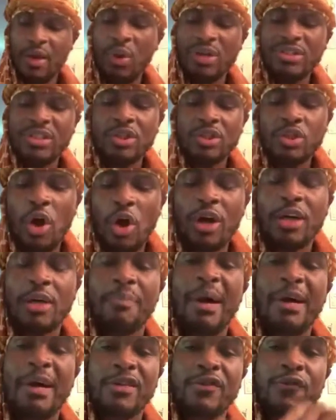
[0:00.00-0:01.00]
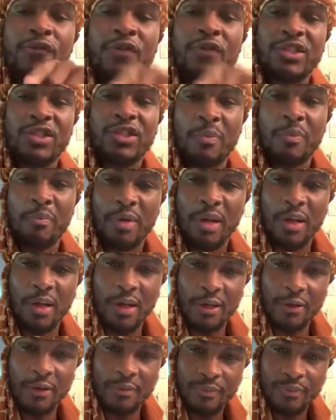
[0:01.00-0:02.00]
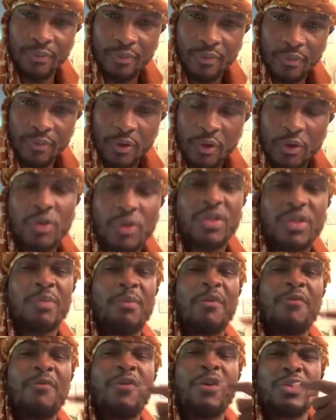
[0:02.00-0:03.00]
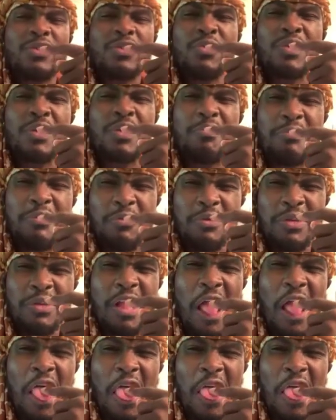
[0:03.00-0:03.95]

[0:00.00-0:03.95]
Wasn't talking about his flesh and blood. You see motherfuckers do communion.